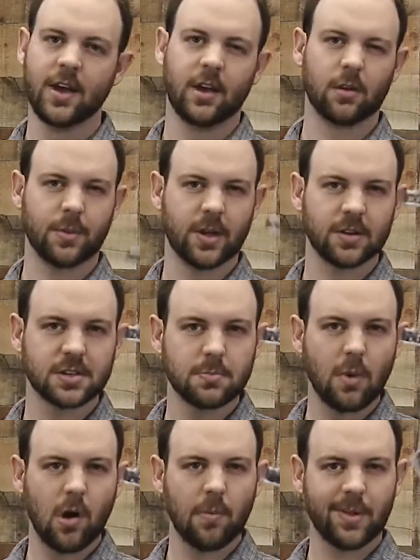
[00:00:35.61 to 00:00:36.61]
It'll be in a
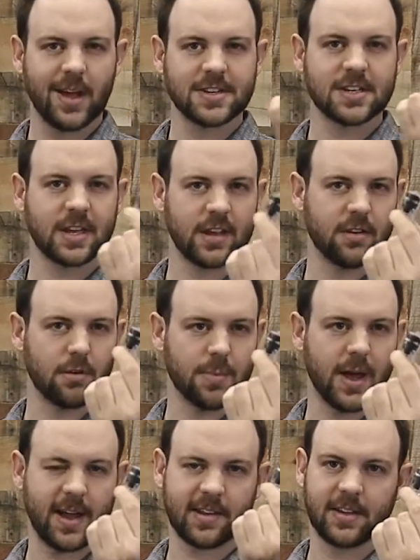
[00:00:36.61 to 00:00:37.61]
small plastic inner
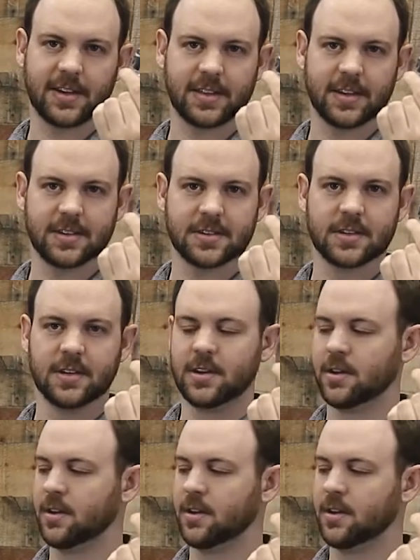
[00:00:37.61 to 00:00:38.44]
pack like this.